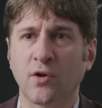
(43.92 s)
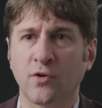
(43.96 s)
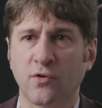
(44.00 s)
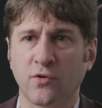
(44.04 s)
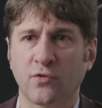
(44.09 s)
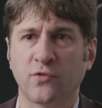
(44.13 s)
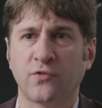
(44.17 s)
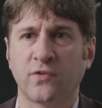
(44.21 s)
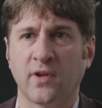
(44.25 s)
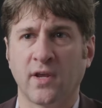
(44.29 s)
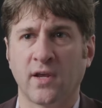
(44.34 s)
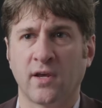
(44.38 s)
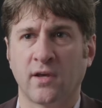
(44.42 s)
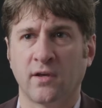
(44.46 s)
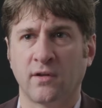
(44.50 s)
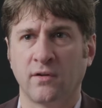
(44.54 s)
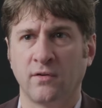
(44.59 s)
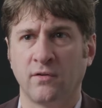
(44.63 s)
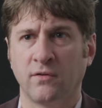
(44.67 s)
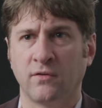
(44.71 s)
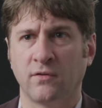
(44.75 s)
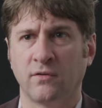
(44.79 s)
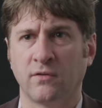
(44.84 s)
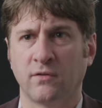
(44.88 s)

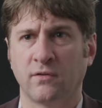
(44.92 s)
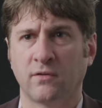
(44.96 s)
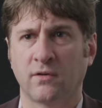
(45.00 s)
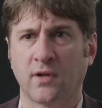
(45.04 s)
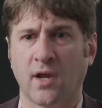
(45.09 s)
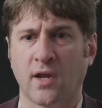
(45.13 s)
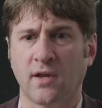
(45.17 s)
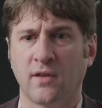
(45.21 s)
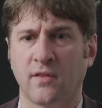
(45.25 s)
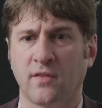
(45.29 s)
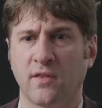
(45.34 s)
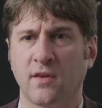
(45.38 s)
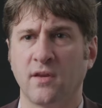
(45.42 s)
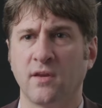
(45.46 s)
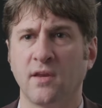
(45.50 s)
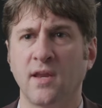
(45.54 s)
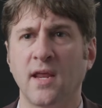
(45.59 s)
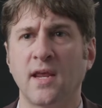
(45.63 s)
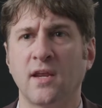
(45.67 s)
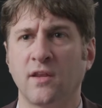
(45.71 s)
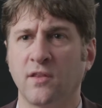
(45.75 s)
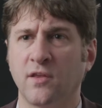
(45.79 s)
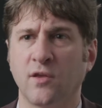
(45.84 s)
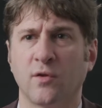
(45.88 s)
understand kind of
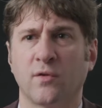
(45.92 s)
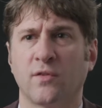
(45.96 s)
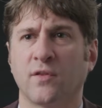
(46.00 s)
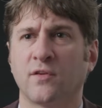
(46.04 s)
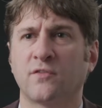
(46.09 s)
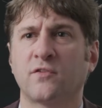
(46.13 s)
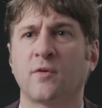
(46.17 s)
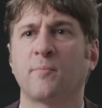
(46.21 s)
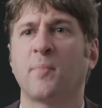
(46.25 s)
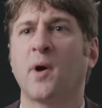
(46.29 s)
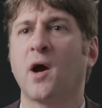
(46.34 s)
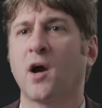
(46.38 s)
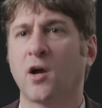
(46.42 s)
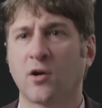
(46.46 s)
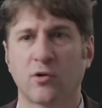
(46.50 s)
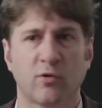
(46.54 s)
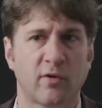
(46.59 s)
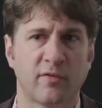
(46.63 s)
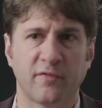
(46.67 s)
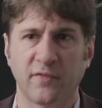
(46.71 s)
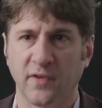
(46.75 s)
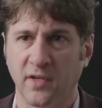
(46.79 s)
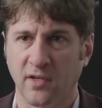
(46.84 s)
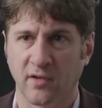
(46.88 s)
the
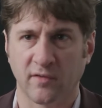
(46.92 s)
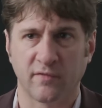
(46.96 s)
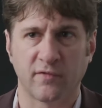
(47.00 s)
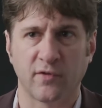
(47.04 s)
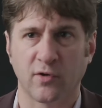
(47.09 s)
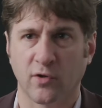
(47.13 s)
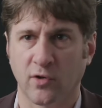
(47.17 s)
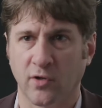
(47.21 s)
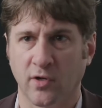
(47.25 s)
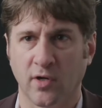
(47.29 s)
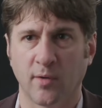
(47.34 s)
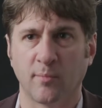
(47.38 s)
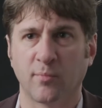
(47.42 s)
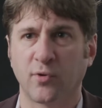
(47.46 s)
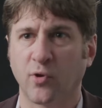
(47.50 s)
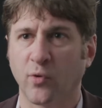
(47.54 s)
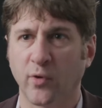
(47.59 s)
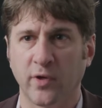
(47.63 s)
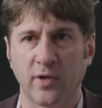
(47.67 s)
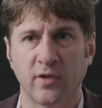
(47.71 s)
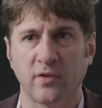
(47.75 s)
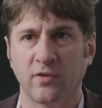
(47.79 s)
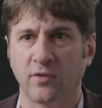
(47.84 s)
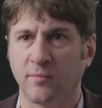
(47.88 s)
topography of your
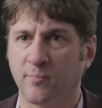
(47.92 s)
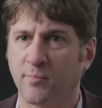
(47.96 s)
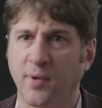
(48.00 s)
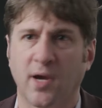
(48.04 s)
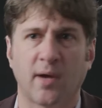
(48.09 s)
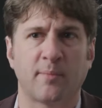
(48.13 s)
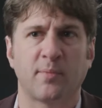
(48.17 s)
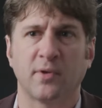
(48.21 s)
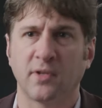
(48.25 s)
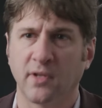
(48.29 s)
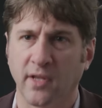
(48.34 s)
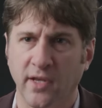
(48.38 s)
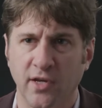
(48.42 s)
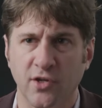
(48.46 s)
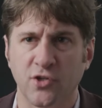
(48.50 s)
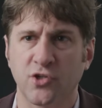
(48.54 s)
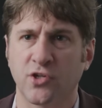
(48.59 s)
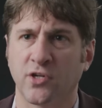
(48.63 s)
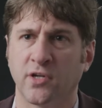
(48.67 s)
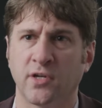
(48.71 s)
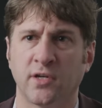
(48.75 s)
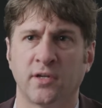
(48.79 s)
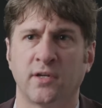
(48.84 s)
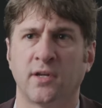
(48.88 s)
employee
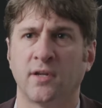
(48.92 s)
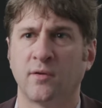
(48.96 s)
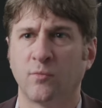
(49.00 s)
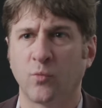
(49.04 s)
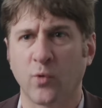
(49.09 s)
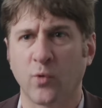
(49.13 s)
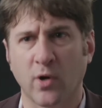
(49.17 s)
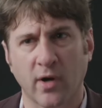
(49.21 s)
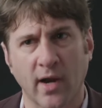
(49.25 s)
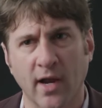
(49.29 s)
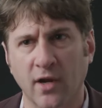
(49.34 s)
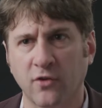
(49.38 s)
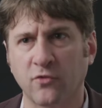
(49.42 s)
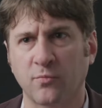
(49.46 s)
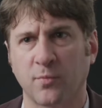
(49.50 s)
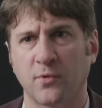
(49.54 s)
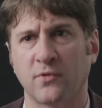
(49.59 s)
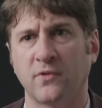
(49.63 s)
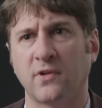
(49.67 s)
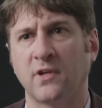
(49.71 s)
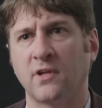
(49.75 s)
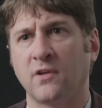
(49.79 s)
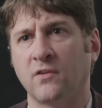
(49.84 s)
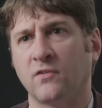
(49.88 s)
population and where
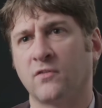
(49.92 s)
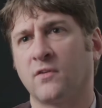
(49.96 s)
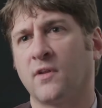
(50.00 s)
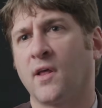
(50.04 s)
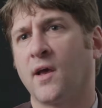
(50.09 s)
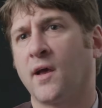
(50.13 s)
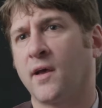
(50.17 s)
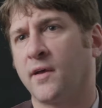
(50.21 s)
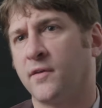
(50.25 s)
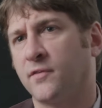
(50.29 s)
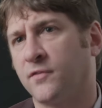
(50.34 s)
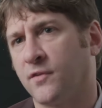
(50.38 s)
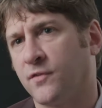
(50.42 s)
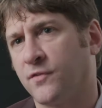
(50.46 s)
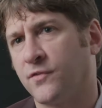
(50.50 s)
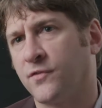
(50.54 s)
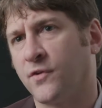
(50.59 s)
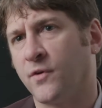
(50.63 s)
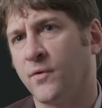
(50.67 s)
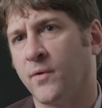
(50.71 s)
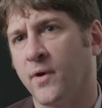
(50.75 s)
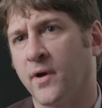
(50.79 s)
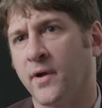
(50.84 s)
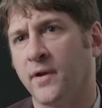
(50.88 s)
expertise lies and
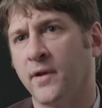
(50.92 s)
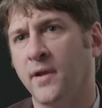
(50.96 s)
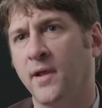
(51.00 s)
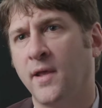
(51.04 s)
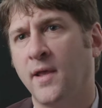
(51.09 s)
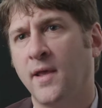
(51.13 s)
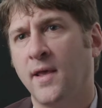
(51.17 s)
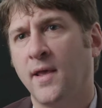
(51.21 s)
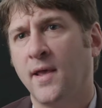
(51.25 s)
so on.